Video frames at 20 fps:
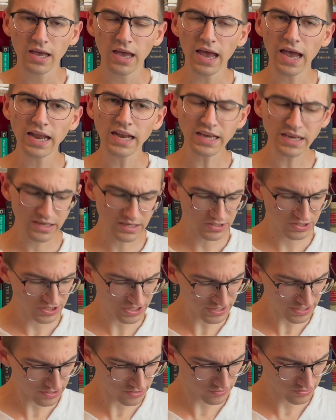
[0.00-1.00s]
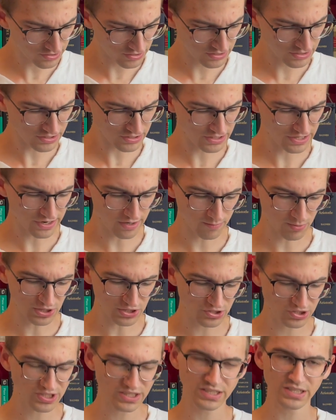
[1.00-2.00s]
And he continues, this is here on
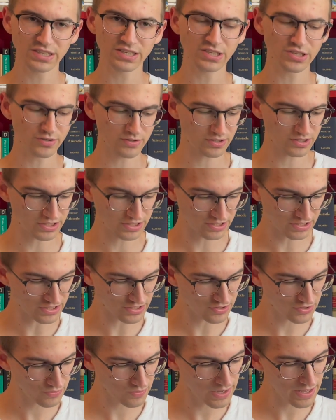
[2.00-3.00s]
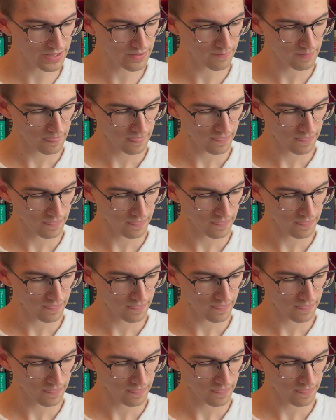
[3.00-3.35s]
page 62 and 63,